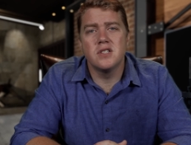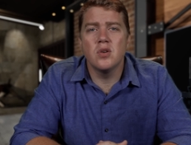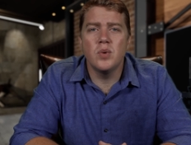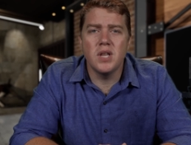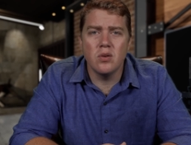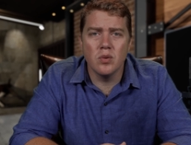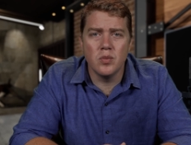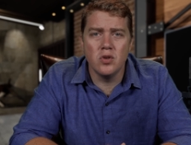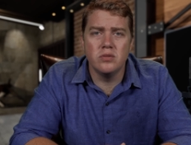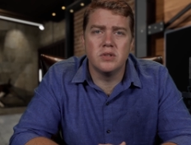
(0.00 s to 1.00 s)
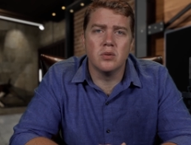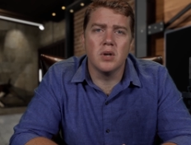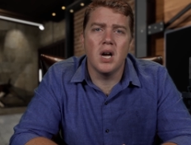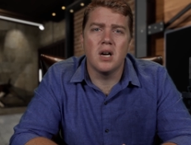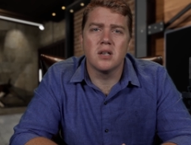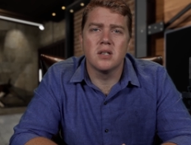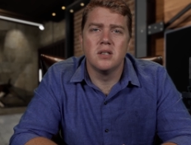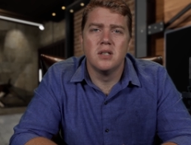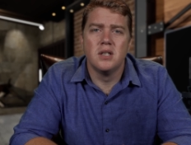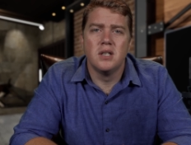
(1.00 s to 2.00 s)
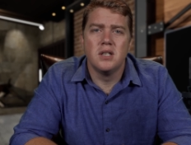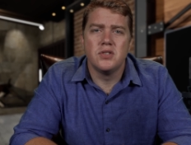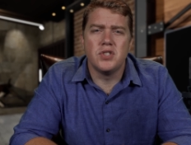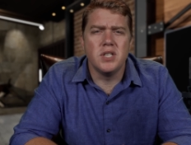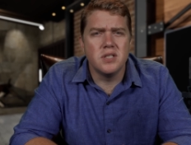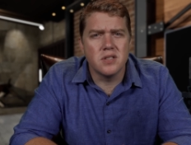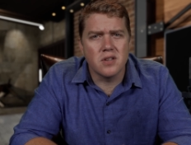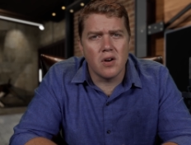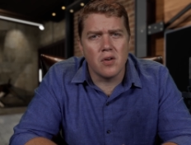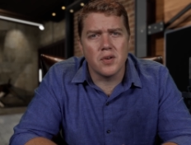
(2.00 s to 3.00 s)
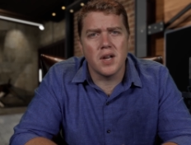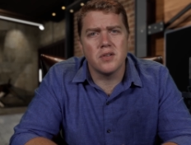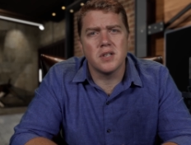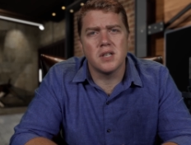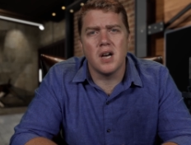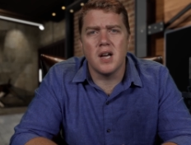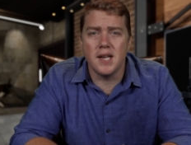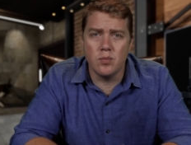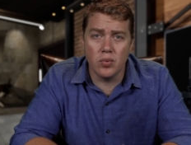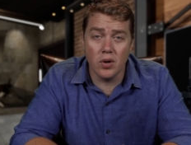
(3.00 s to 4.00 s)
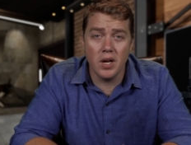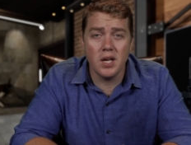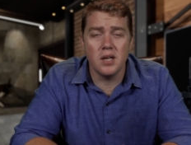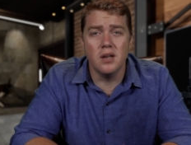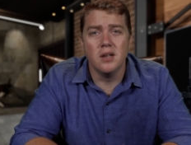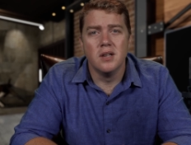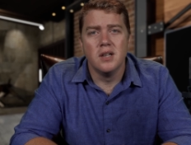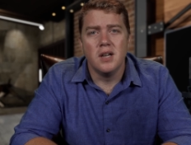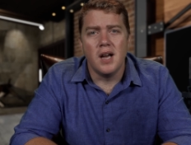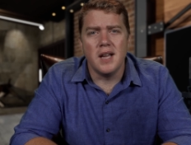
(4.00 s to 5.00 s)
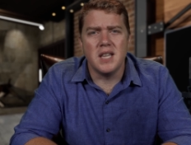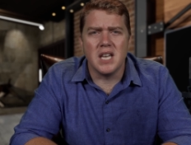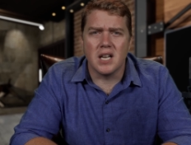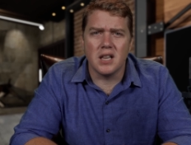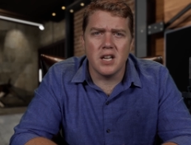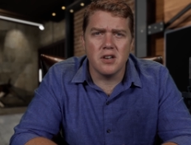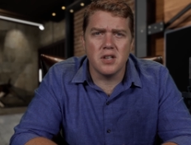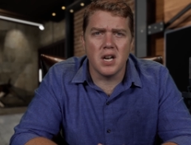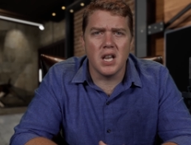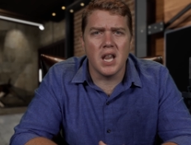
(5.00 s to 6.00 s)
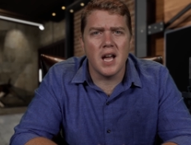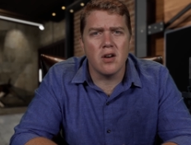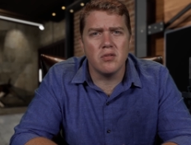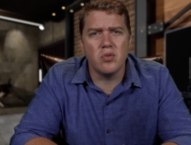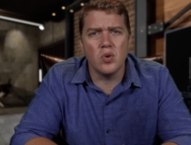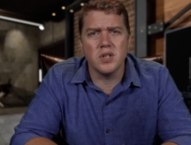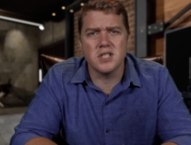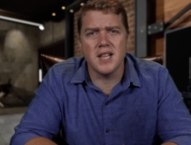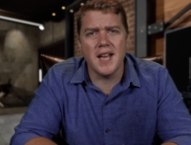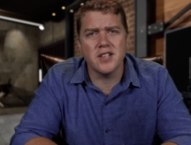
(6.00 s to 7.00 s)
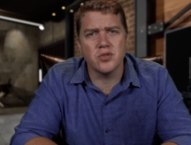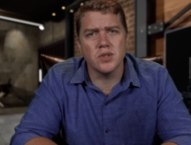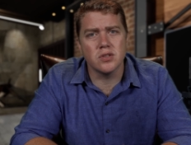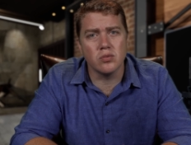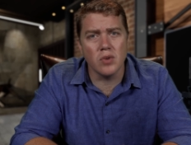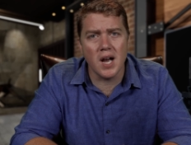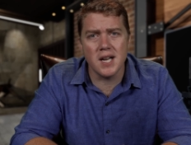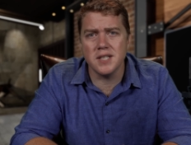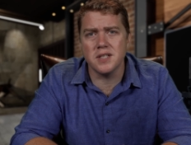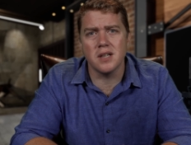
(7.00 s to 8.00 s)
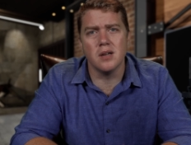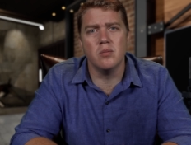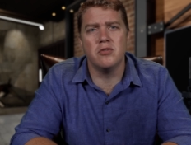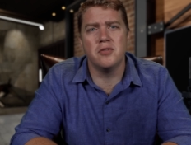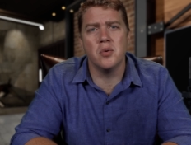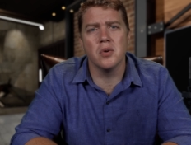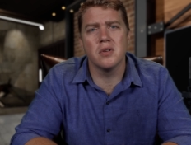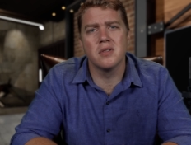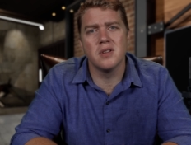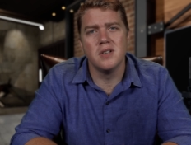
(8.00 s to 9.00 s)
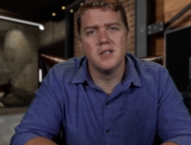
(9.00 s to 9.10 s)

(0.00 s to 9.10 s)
And so when they removed the rock, Jesus called out to God. He prayed and declared in a loud voice, Lazarus, rise and come forth.